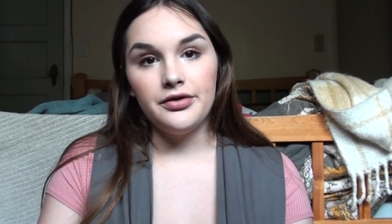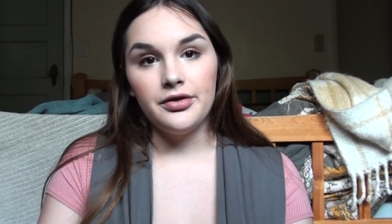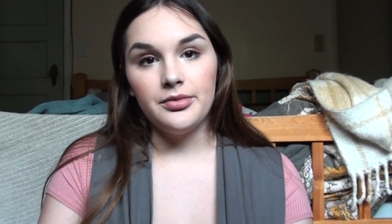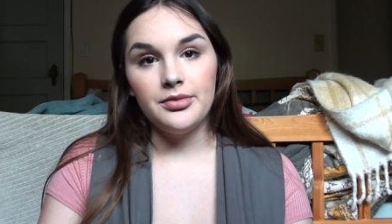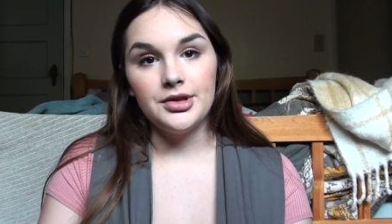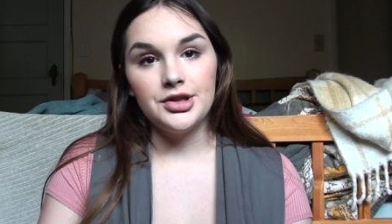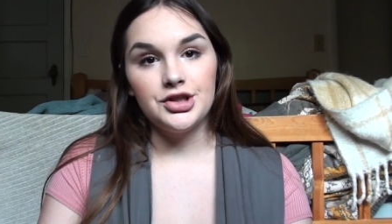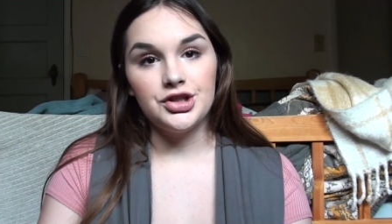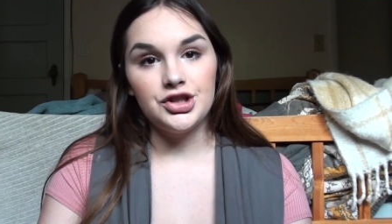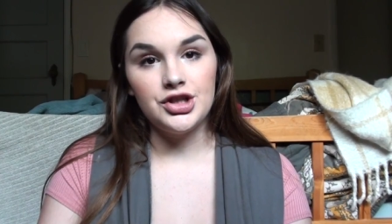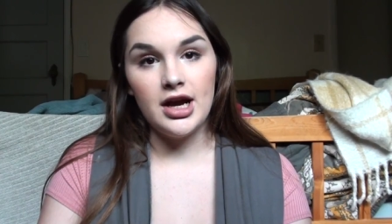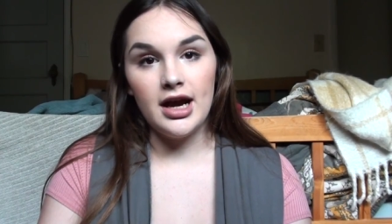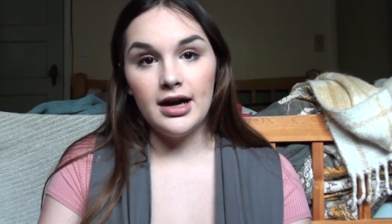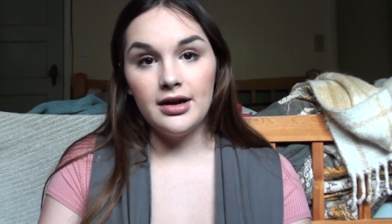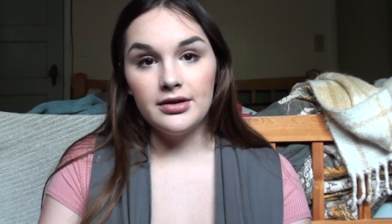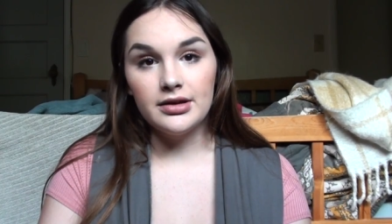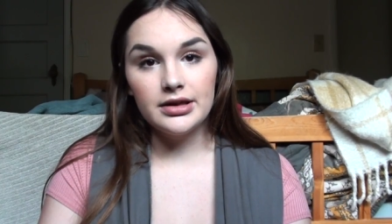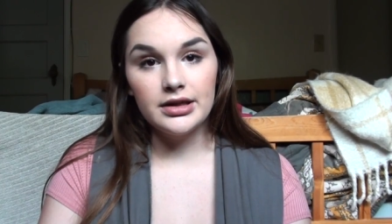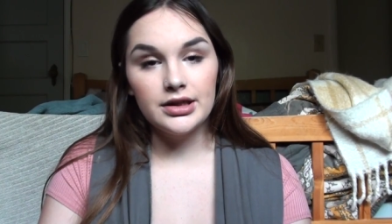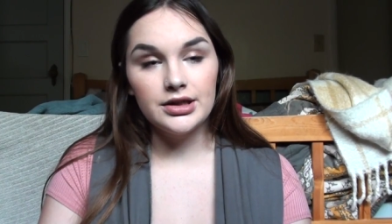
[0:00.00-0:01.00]
from the
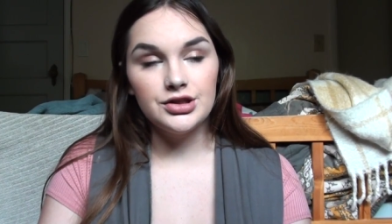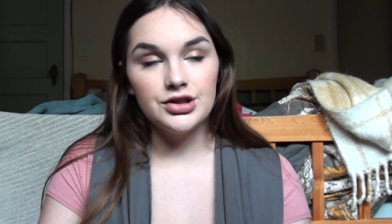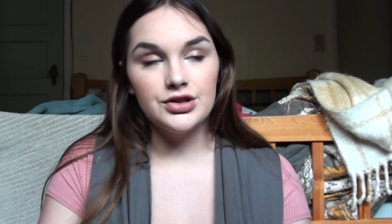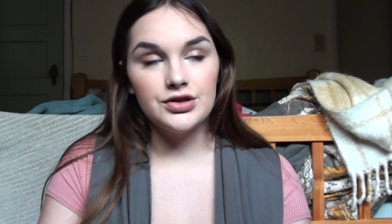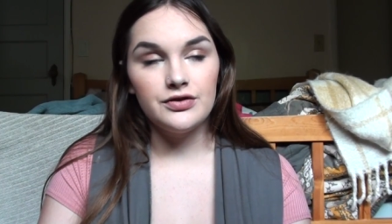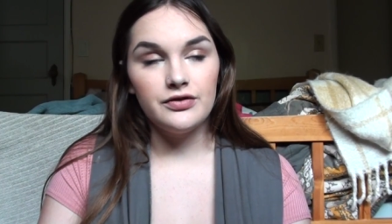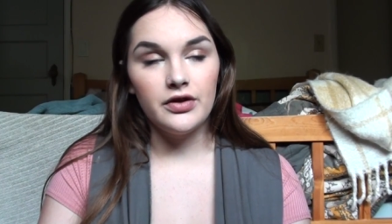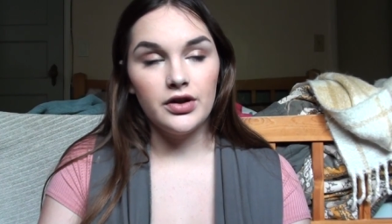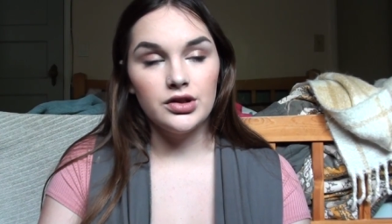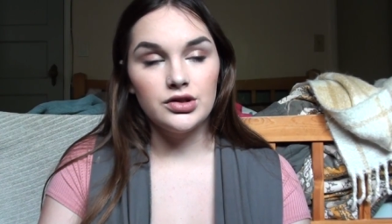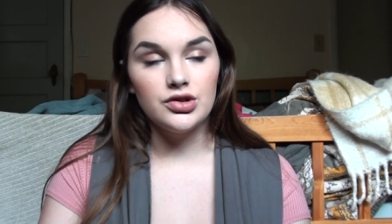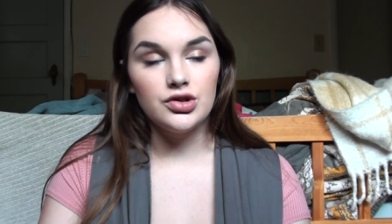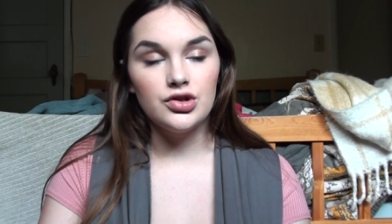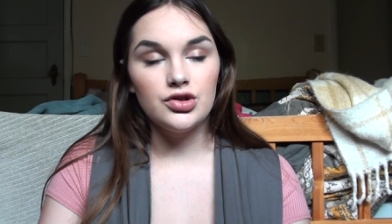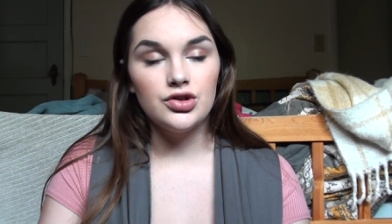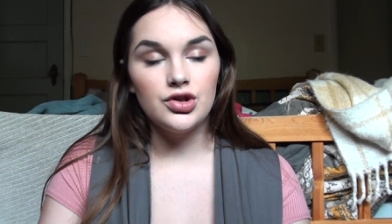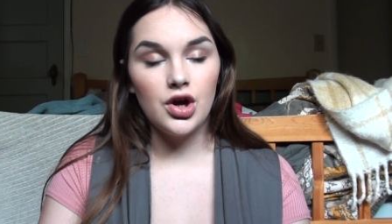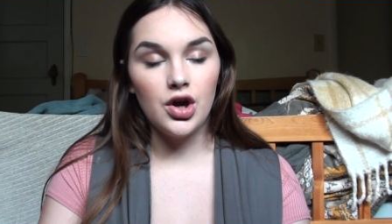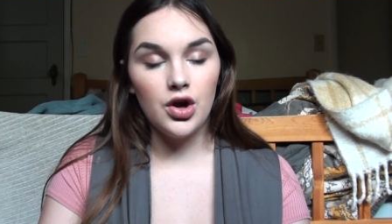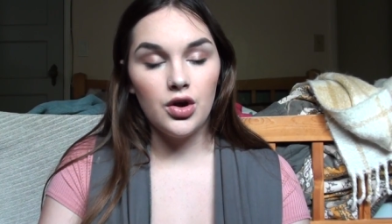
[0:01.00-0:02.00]
shower just felt
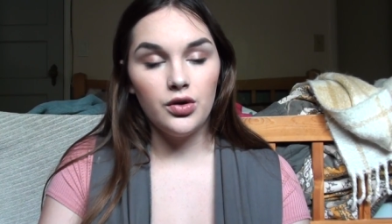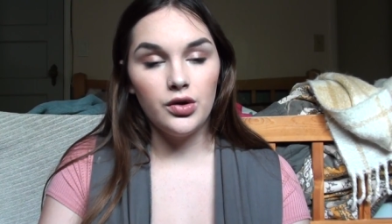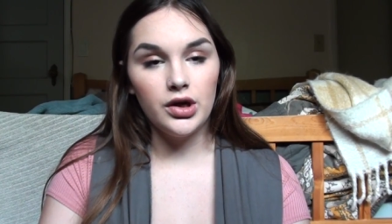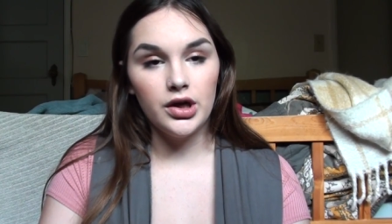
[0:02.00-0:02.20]
so